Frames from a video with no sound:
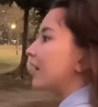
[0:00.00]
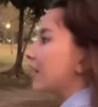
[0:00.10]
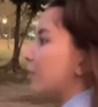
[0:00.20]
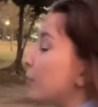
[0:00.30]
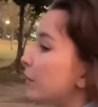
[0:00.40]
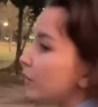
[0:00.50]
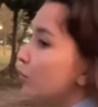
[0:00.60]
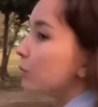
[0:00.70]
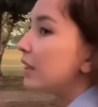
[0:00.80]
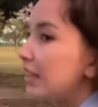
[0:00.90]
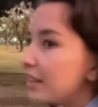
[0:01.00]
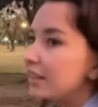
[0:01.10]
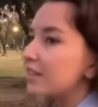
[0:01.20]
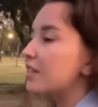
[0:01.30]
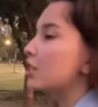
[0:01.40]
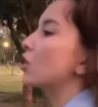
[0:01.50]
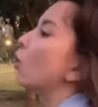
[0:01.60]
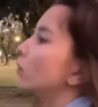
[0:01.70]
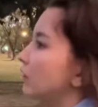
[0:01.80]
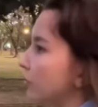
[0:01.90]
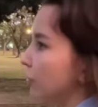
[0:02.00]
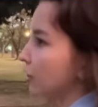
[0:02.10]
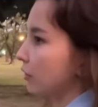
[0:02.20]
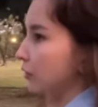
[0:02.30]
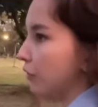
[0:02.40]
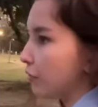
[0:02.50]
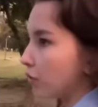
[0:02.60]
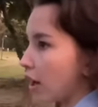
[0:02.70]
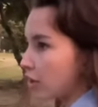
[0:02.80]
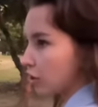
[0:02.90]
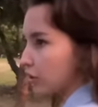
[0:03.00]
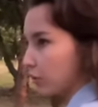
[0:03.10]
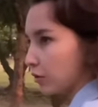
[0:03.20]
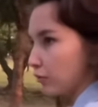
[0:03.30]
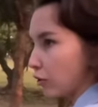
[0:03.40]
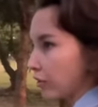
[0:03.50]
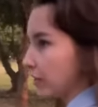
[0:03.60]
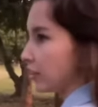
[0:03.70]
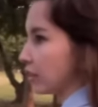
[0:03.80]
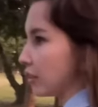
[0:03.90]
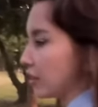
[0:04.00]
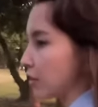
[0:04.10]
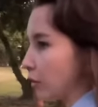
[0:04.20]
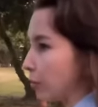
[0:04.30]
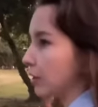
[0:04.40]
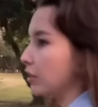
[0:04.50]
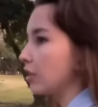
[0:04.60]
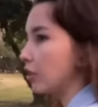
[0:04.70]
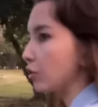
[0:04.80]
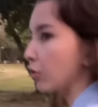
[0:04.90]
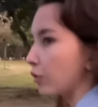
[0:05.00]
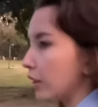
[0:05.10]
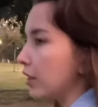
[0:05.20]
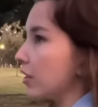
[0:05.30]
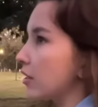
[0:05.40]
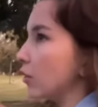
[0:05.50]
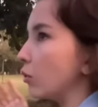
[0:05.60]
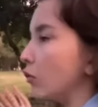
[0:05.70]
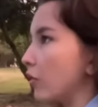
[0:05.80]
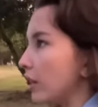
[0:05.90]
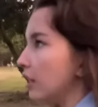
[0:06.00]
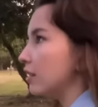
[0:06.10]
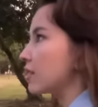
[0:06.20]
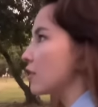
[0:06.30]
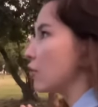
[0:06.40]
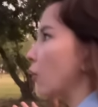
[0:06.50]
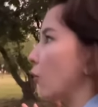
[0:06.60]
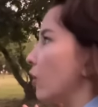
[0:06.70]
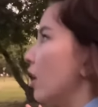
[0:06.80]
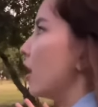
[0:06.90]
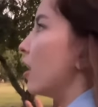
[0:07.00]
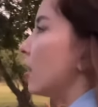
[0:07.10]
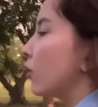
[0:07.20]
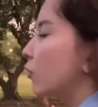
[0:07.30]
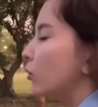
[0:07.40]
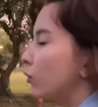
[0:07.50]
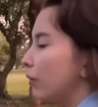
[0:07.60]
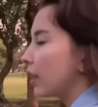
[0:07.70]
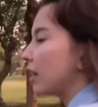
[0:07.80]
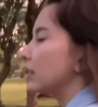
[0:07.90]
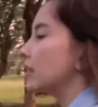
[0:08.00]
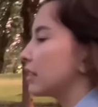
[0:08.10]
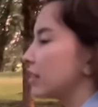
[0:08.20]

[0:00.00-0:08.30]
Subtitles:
Compared to me, it's so different with Russian university. So big territory, so green, so cool weather,